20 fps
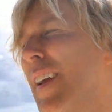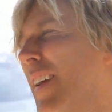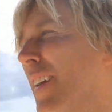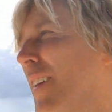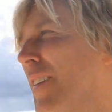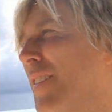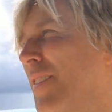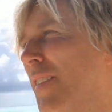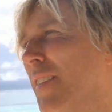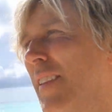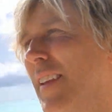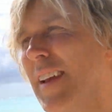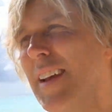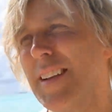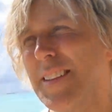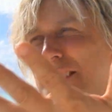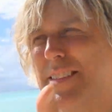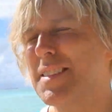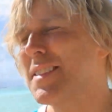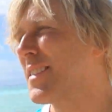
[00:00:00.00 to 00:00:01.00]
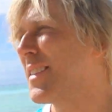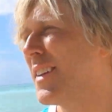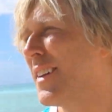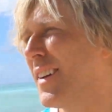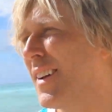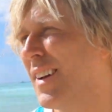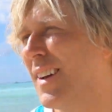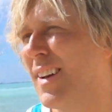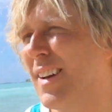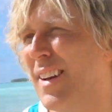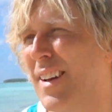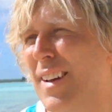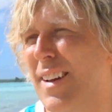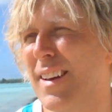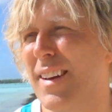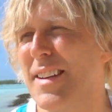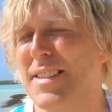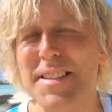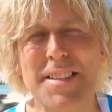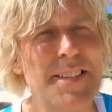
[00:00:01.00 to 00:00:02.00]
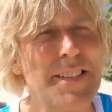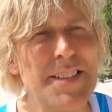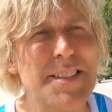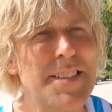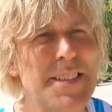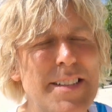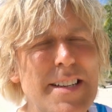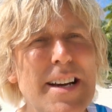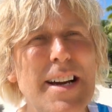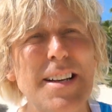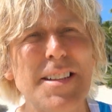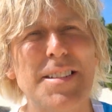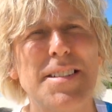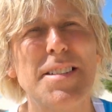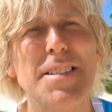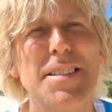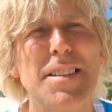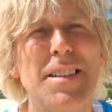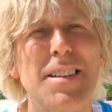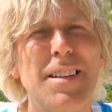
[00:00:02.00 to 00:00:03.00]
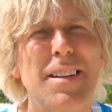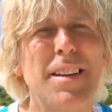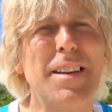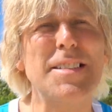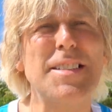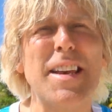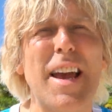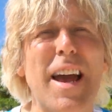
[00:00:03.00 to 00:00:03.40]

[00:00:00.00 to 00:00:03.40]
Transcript: is this. It's success. It's